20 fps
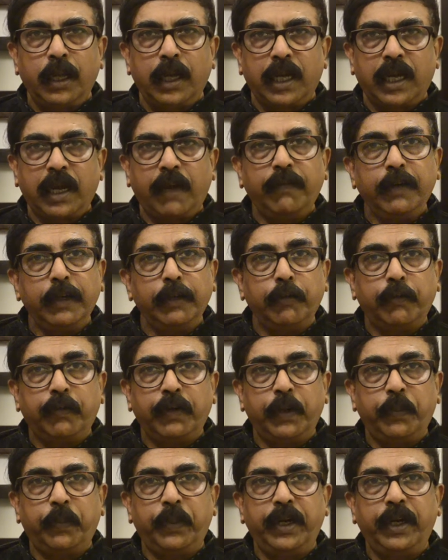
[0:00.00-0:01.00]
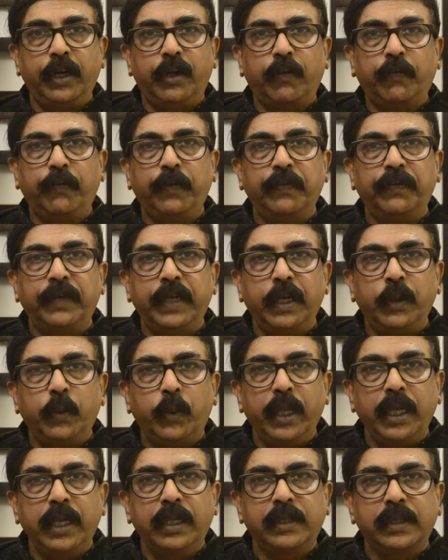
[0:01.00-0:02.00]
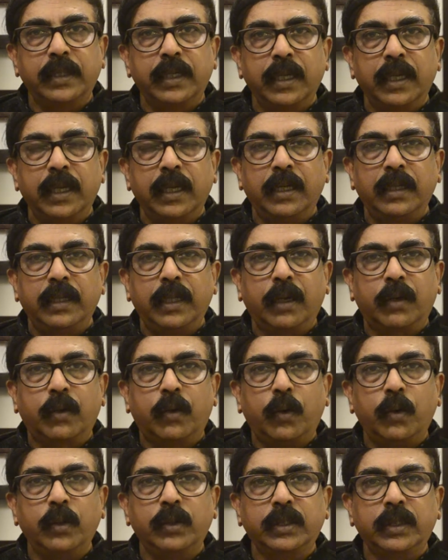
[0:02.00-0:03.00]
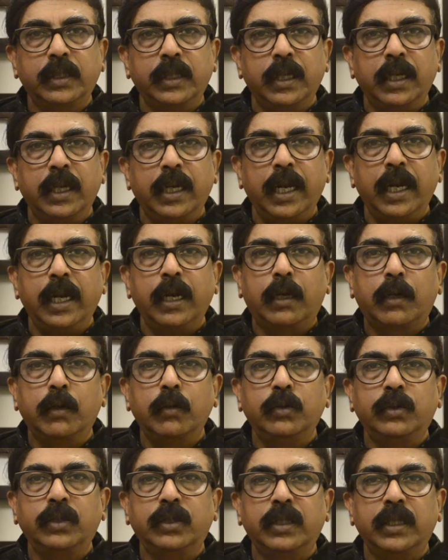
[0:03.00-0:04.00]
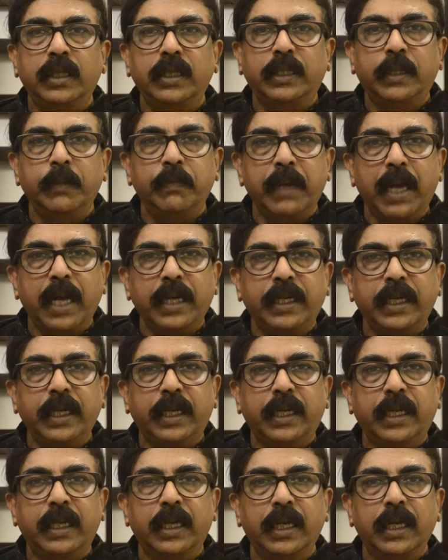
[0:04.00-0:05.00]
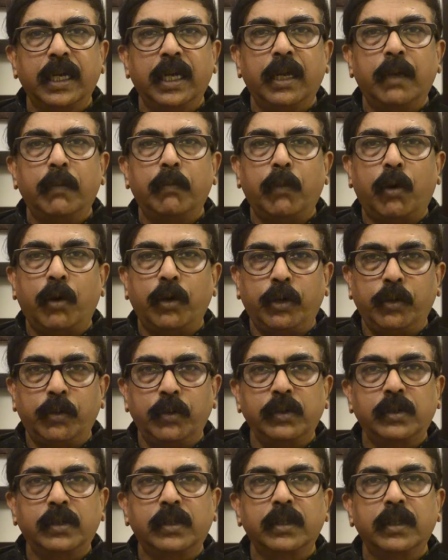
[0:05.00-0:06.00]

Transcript: Covered over a period of 15 weeks, the course includes thematic modules